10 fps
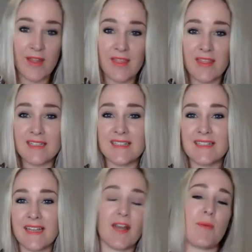This,
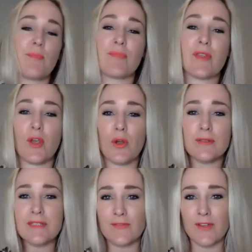
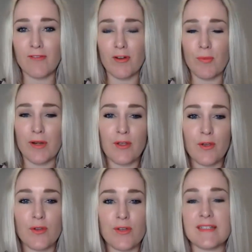girls, for everybody
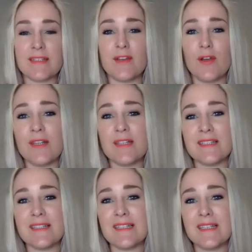who doesn't know, this
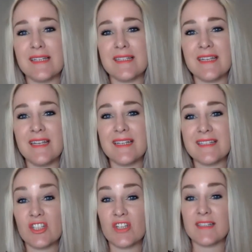is Claire Deeks.
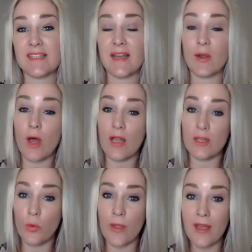She's a
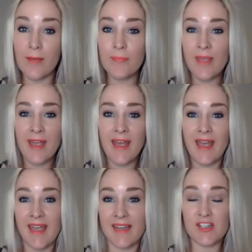lawyer,
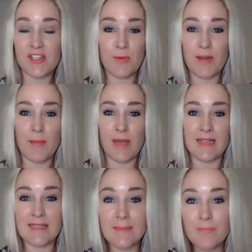and she's pretty
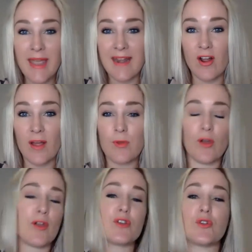amazing, and I'm
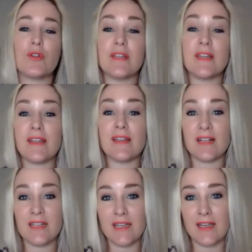going to let
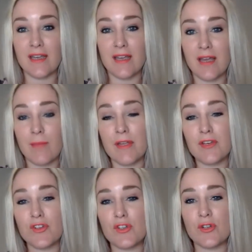Claire
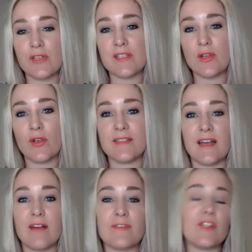introduce
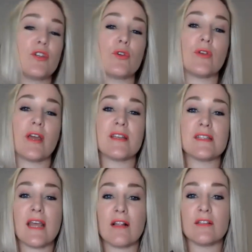herself to you and
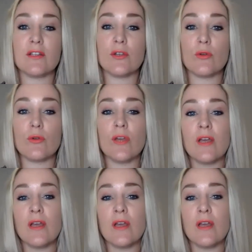tell you